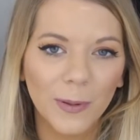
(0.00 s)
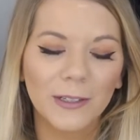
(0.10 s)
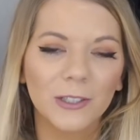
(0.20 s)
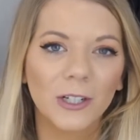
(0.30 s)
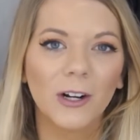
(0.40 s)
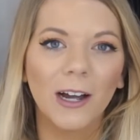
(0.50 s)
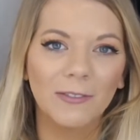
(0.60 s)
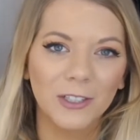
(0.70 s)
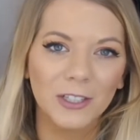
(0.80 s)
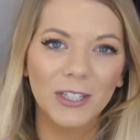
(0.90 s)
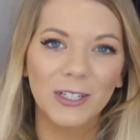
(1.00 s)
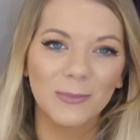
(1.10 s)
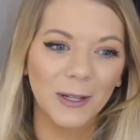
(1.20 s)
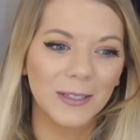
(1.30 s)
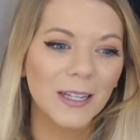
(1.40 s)
picture after 6
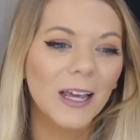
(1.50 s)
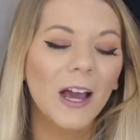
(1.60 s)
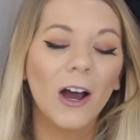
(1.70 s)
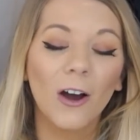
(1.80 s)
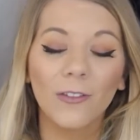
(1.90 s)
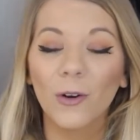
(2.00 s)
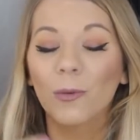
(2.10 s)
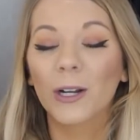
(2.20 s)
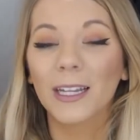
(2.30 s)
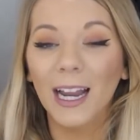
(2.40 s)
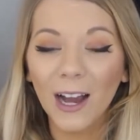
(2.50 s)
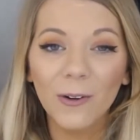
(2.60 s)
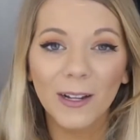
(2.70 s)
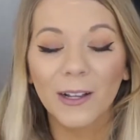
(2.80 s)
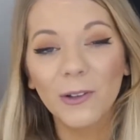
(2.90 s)
months of working
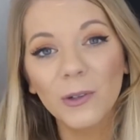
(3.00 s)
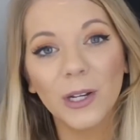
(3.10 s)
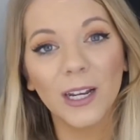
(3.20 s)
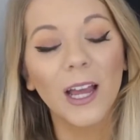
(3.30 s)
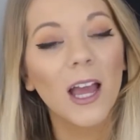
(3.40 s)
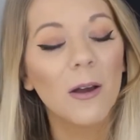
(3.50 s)
out included.